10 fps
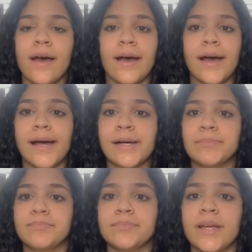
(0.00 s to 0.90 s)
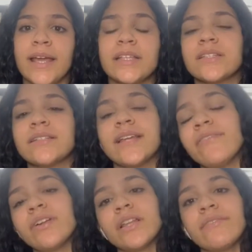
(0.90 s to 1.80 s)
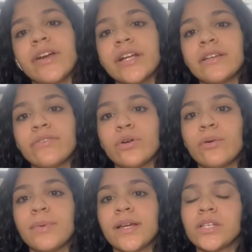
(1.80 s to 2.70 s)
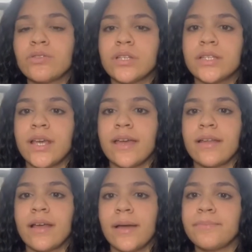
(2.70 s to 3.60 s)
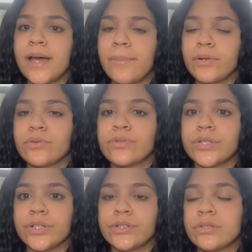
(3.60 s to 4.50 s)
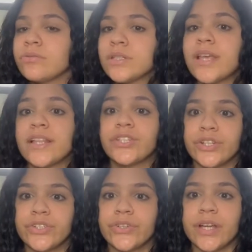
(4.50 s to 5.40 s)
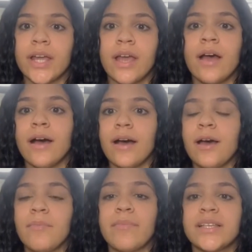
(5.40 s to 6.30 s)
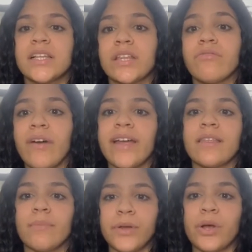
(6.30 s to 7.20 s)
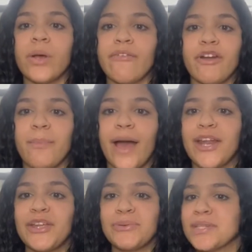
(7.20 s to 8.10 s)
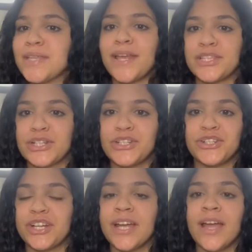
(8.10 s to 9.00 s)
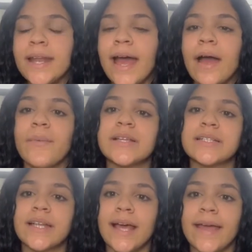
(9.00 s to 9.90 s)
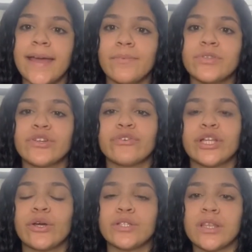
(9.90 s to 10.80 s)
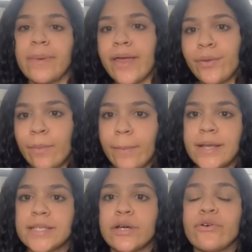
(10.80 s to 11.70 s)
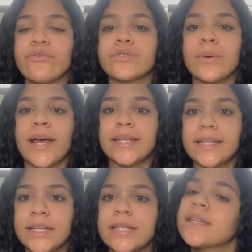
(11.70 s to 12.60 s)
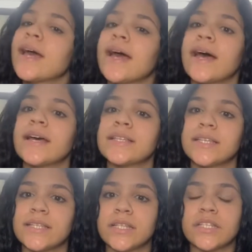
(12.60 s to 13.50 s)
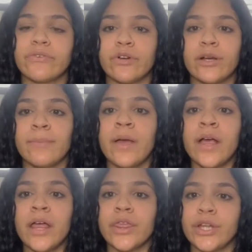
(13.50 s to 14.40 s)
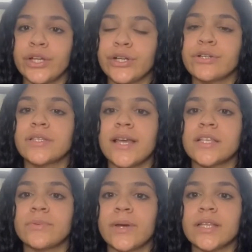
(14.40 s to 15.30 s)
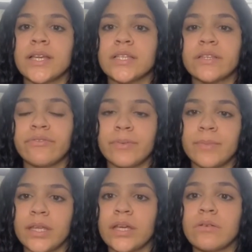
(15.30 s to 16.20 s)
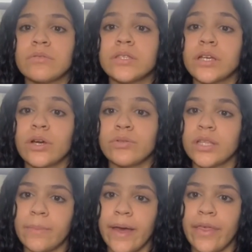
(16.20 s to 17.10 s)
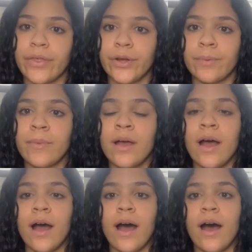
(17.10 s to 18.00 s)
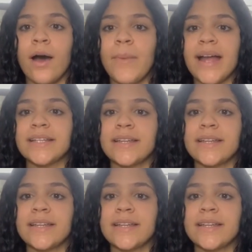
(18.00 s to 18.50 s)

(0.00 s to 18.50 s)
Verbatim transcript: um, it's definitely very difficult because you just had abdominal surgery, you just had surgery. Um, basically, right in the middle of your body, you just had a surgery. I was not able to really go to the bathroom by myself, so I did need assistance from the nurse as well as from Theo to go to the bathroom. Um, I did